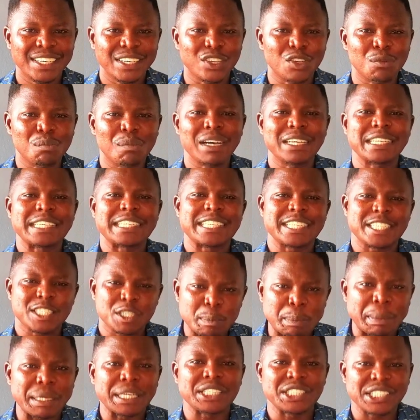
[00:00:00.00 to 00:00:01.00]
you must
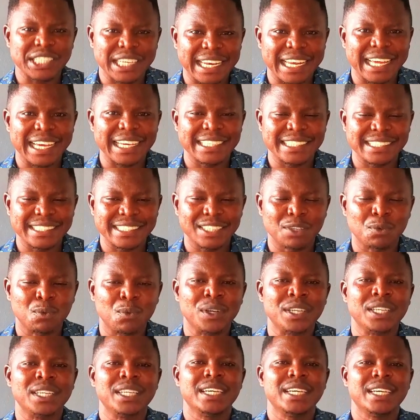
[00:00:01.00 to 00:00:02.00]
specialize.
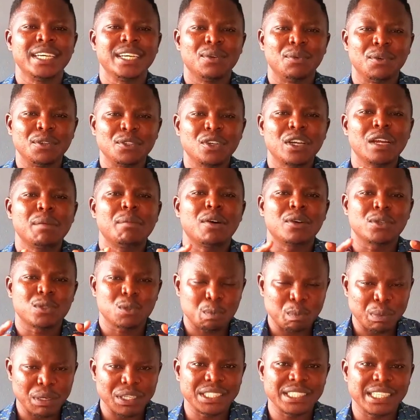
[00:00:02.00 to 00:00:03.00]
And when talking about
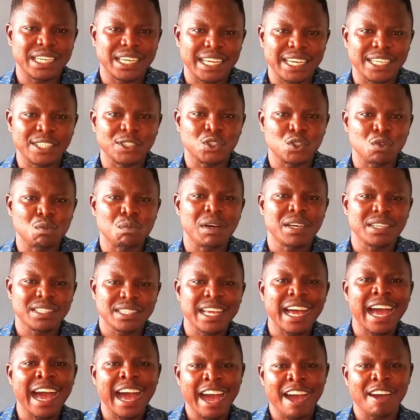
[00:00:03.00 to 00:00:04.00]
specialize, you
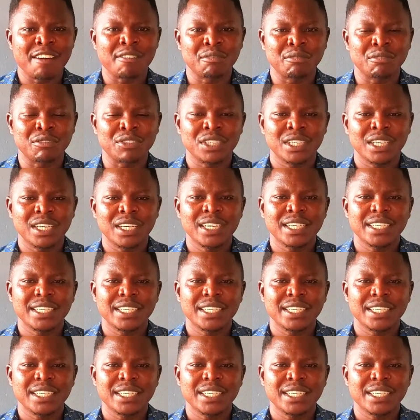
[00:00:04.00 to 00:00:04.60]
must have